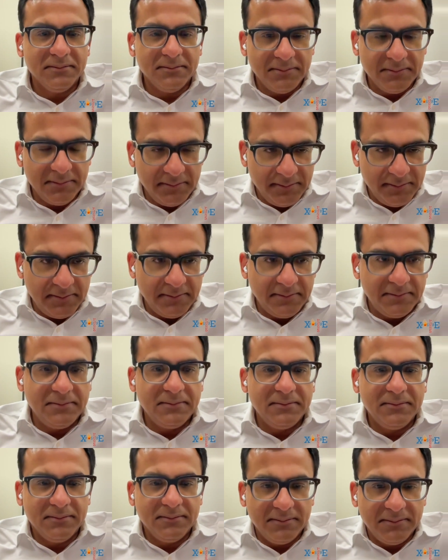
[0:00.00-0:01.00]

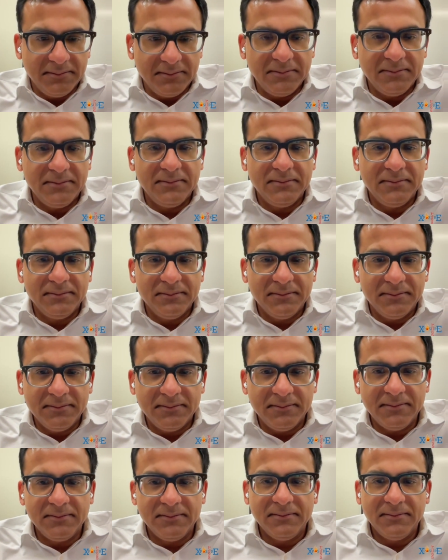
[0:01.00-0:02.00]

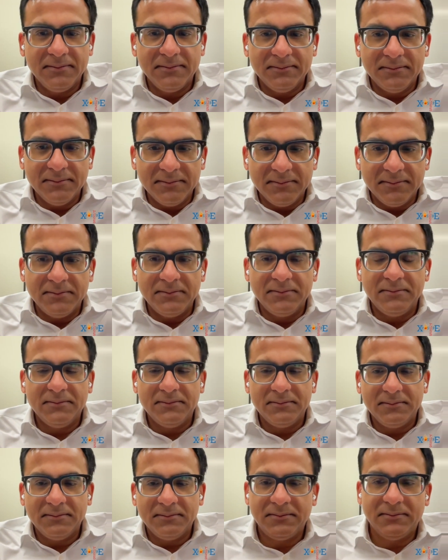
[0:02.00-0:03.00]

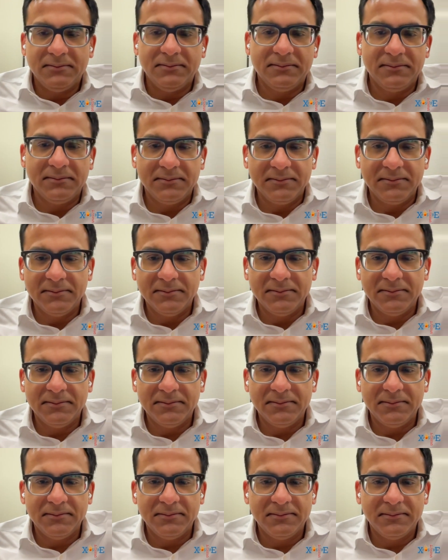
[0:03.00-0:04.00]

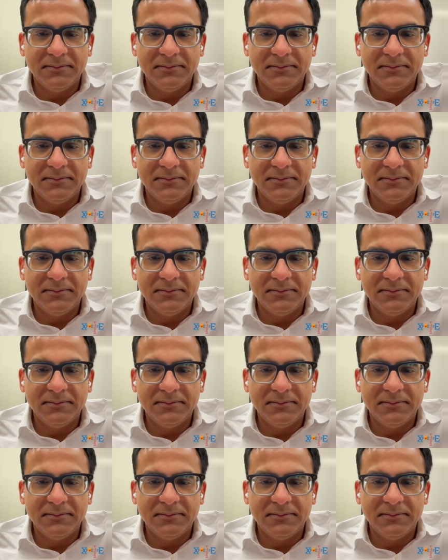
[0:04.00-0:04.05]
This person isn't speaking.